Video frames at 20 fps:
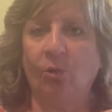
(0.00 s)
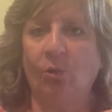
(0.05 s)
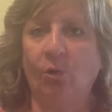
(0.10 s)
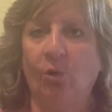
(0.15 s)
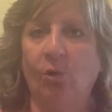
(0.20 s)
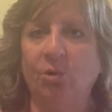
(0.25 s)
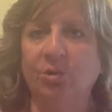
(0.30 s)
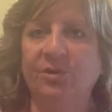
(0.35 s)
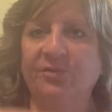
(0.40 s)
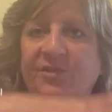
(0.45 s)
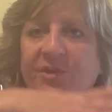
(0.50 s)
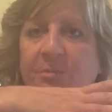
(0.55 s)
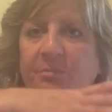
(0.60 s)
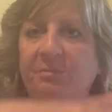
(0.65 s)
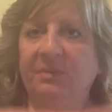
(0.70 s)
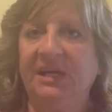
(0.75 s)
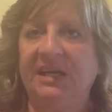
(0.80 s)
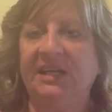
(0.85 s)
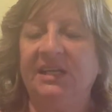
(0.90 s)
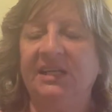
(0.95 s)
all of the
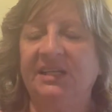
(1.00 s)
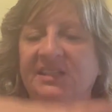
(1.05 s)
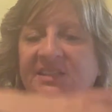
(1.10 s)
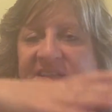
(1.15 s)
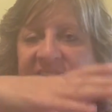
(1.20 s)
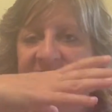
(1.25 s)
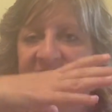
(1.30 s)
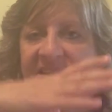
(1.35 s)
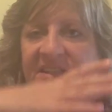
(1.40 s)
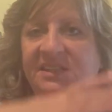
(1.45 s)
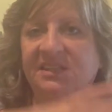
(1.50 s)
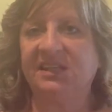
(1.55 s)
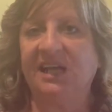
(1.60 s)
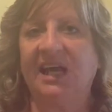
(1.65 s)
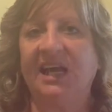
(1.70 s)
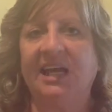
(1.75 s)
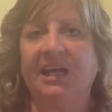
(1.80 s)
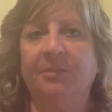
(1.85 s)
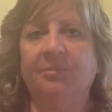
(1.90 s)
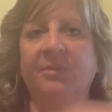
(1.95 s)
meat is the
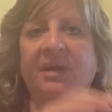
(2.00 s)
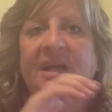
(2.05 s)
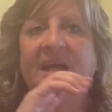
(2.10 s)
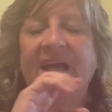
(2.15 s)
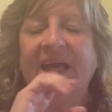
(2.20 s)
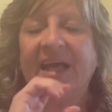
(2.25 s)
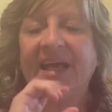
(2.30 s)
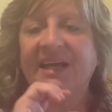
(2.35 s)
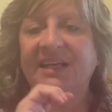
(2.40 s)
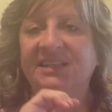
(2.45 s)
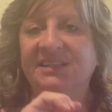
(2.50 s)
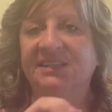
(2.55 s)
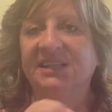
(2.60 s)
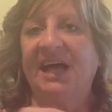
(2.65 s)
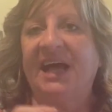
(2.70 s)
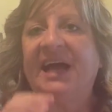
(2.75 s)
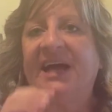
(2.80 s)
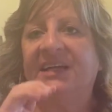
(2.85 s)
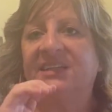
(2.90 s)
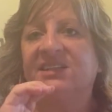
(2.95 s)
same
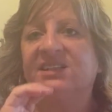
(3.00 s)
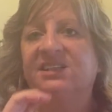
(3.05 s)
exact